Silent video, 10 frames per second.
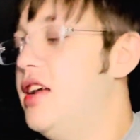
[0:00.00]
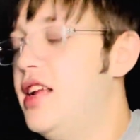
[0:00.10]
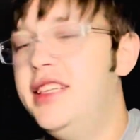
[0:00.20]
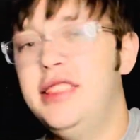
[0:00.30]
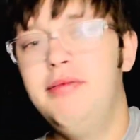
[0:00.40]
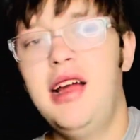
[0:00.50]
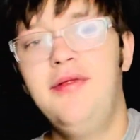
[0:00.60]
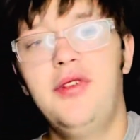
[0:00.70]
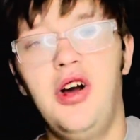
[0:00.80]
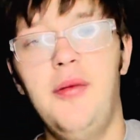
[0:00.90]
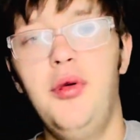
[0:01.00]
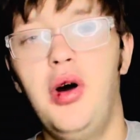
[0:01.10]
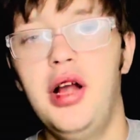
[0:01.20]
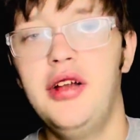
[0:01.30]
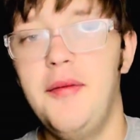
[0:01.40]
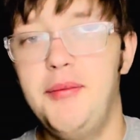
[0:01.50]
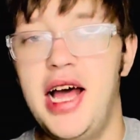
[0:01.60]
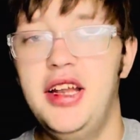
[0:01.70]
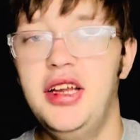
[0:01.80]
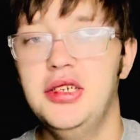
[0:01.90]
This is my copyright got
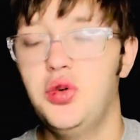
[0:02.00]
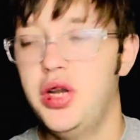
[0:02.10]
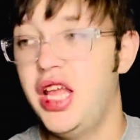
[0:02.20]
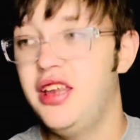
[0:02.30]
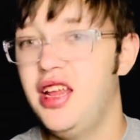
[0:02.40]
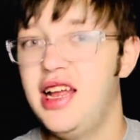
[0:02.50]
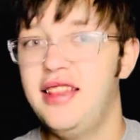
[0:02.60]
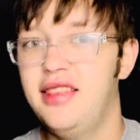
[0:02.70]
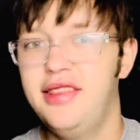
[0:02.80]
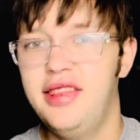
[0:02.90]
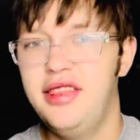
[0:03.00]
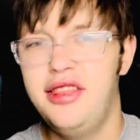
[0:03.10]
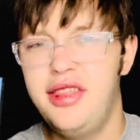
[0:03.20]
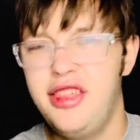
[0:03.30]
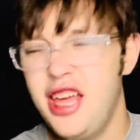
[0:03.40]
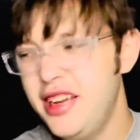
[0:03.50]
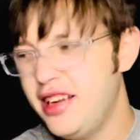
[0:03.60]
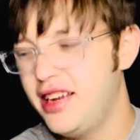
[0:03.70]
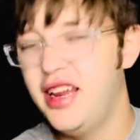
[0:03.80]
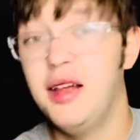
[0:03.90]
back in 2018. I think
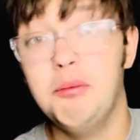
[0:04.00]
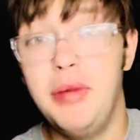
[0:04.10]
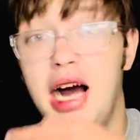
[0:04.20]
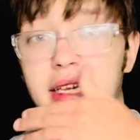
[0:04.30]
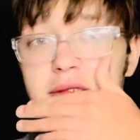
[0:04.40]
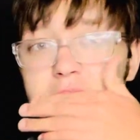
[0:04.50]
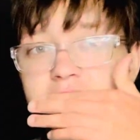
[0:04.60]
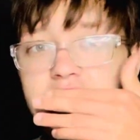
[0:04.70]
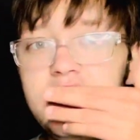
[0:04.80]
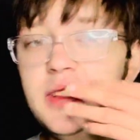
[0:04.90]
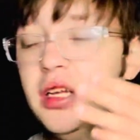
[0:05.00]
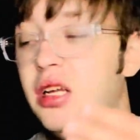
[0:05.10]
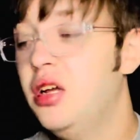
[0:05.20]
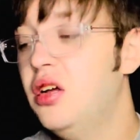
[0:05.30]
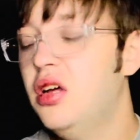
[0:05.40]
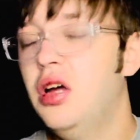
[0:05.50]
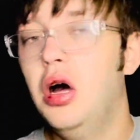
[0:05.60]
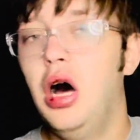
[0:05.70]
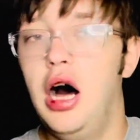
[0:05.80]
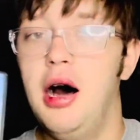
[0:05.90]
I did bunch of this
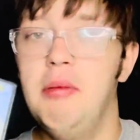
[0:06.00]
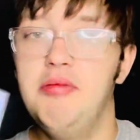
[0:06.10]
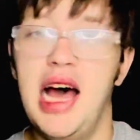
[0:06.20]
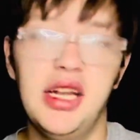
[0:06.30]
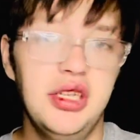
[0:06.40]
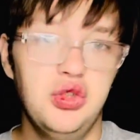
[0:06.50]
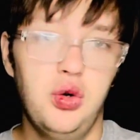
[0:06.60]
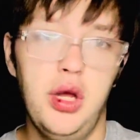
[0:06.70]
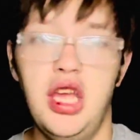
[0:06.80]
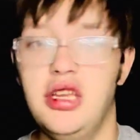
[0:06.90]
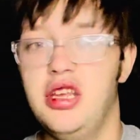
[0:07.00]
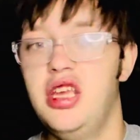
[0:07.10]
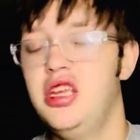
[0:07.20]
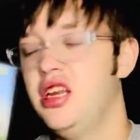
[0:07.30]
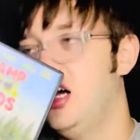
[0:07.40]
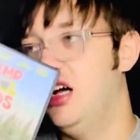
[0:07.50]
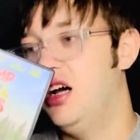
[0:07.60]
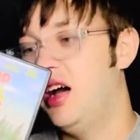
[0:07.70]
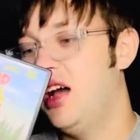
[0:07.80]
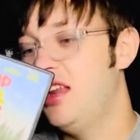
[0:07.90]
um back in 2018.
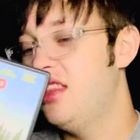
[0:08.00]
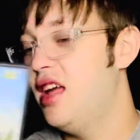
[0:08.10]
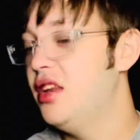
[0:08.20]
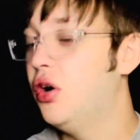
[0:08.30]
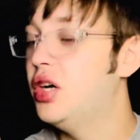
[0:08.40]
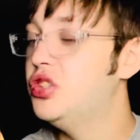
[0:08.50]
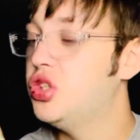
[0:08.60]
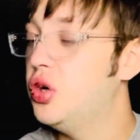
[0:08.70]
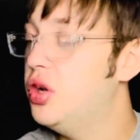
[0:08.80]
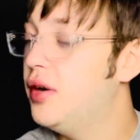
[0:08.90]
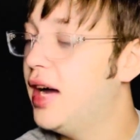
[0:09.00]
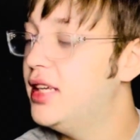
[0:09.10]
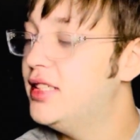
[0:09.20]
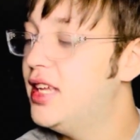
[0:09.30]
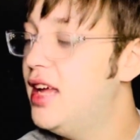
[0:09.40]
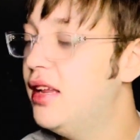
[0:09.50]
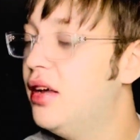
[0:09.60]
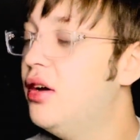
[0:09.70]
I think or I showed you guys it